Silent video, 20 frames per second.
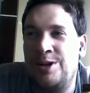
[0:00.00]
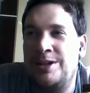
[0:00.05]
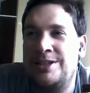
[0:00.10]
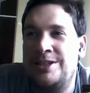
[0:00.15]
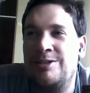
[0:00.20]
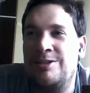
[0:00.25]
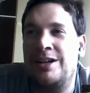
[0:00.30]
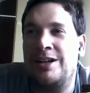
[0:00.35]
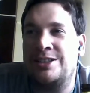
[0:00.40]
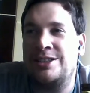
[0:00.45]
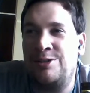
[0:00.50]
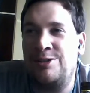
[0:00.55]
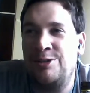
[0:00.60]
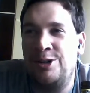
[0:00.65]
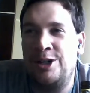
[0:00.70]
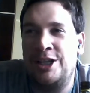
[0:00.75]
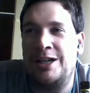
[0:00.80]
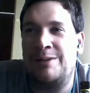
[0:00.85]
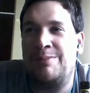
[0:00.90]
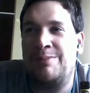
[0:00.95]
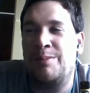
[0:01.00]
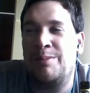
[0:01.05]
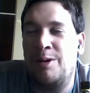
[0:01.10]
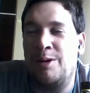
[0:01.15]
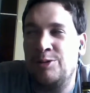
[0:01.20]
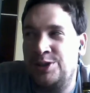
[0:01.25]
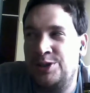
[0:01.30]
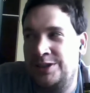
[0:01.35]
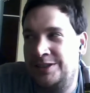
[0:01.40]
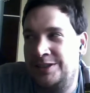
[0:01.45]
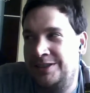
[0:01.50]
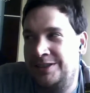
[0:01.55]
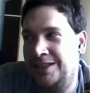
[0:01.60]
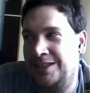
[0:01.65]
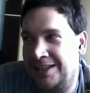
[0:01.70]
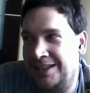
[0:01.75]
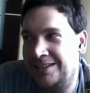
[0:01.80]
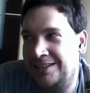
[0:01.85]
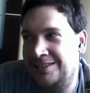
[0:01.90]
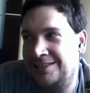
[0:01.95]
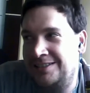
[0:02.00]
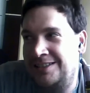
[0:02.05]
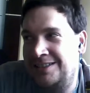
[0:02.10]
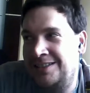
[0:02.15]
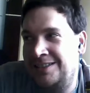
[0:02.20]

we still got screwed on like promotions and things.